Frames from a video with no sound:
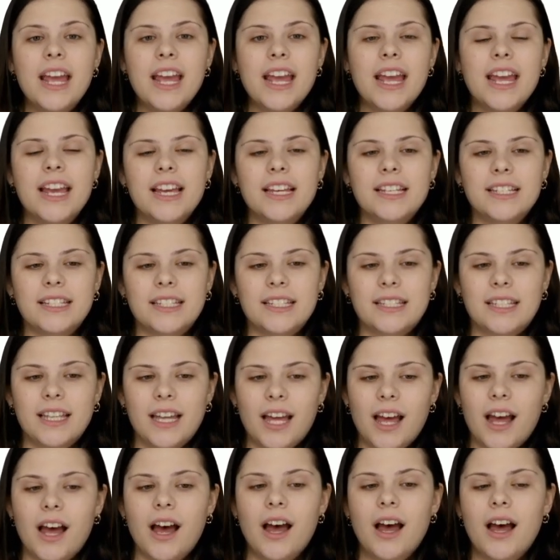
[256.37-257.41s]
is
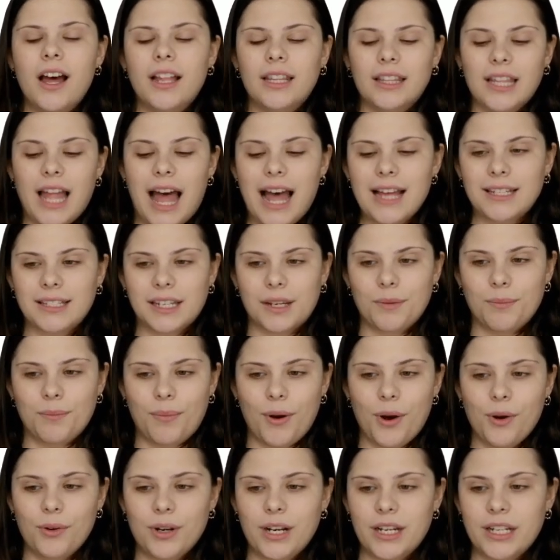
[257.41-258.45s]
the last
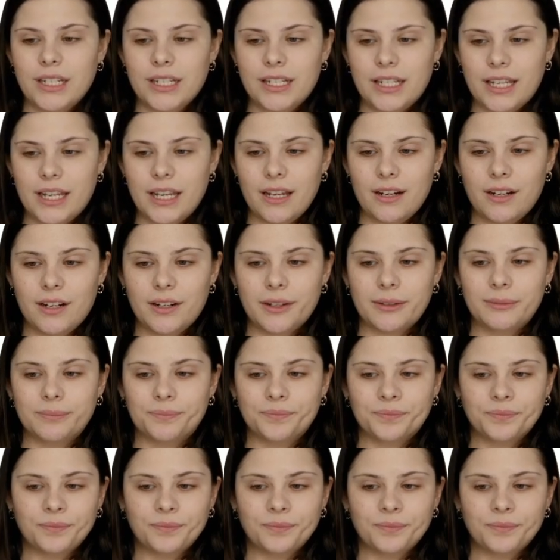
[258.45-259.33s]
component here.